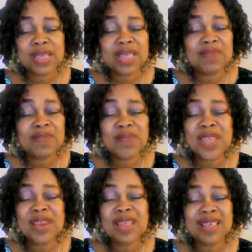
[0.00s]
In
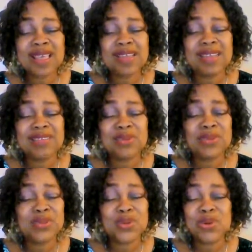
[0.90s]
vain they are gathered,
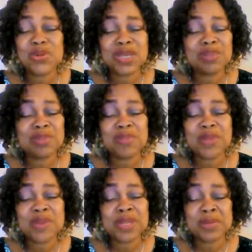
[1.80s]
because God cannot be
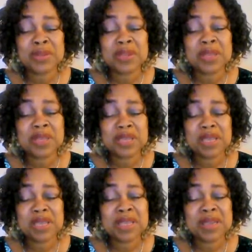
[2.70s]
found
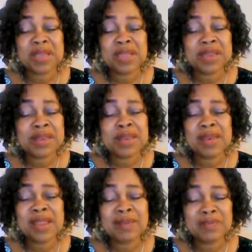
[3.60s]

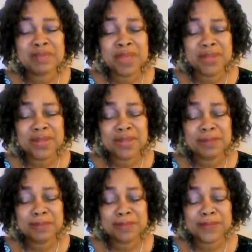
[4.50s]
in their midst.
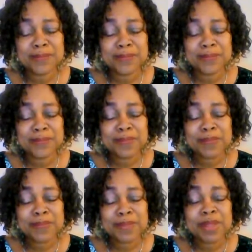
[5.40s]

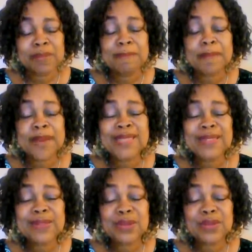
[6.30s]

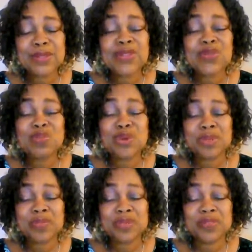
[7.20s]
Bless God this
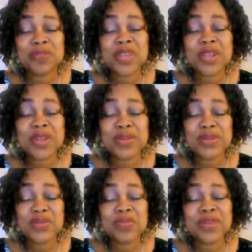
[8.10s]
morning for defending
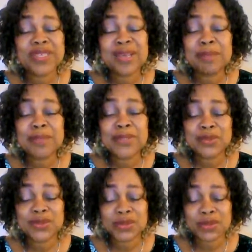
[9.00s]
us, for fighting our
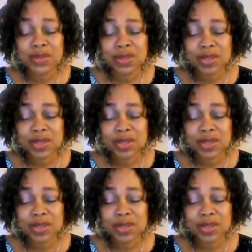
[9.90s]
battles,